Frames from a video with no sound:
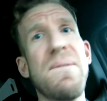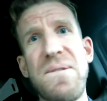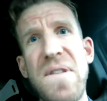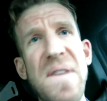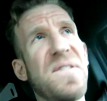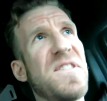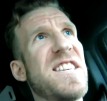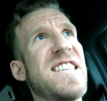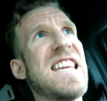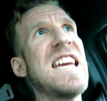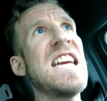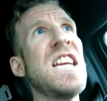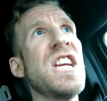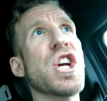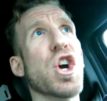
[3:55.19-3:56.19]

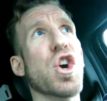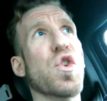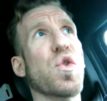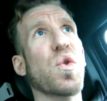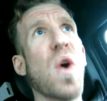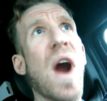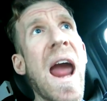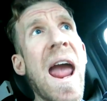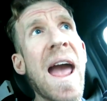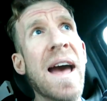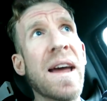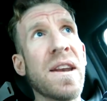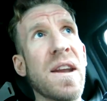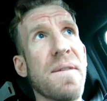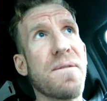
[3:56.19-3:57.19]
15
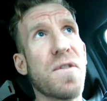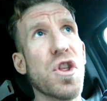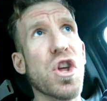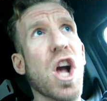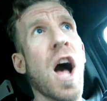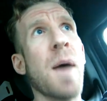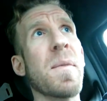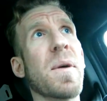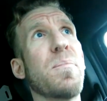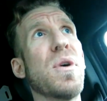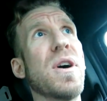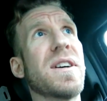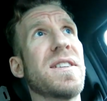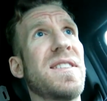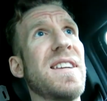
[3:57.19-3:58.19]
grand for the comic
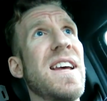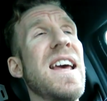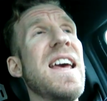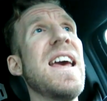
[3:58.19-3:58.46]
books.